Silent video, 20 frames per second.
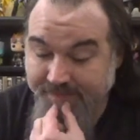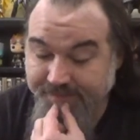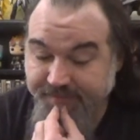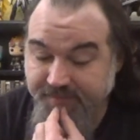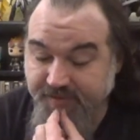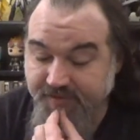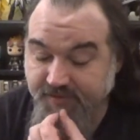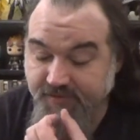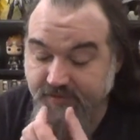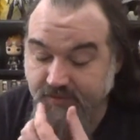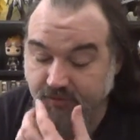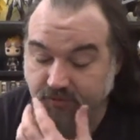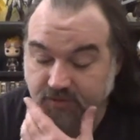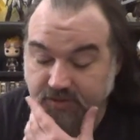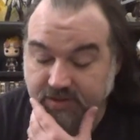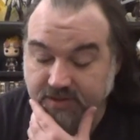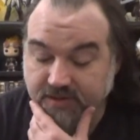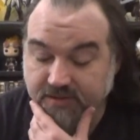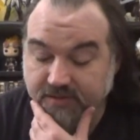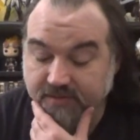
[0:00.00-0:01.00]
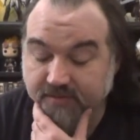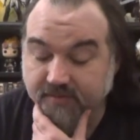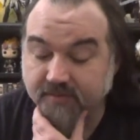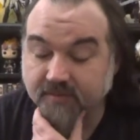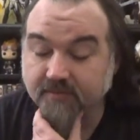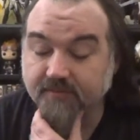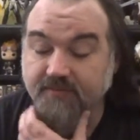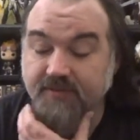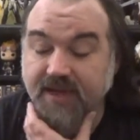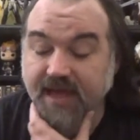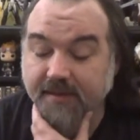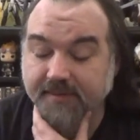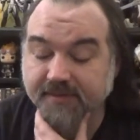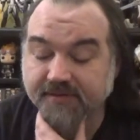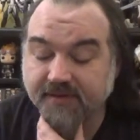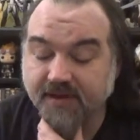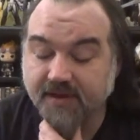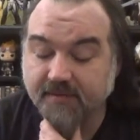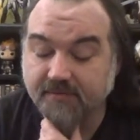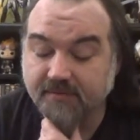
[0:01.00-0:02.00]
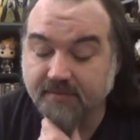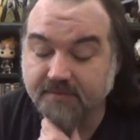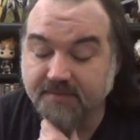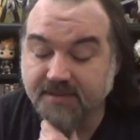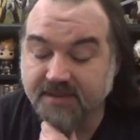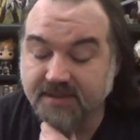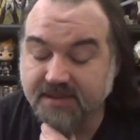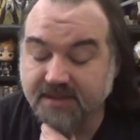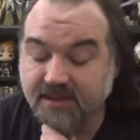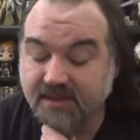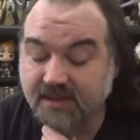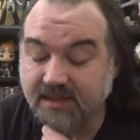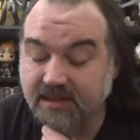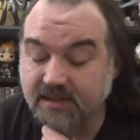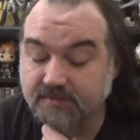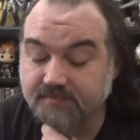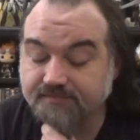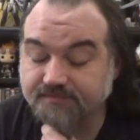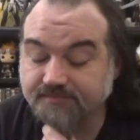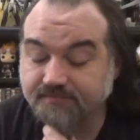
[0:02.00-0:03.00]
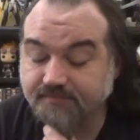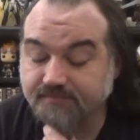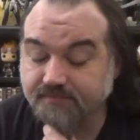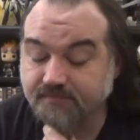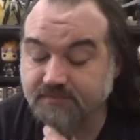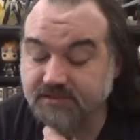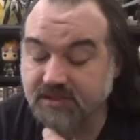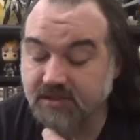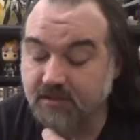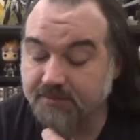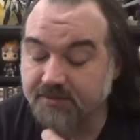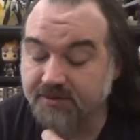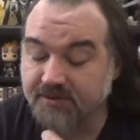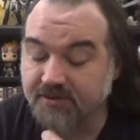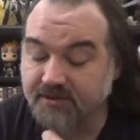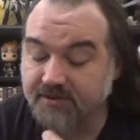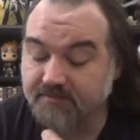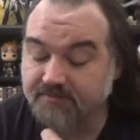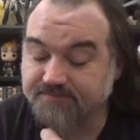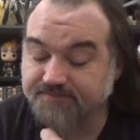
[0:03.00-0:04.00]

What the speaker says: because Laura and Gabby thought it would be therapeutic.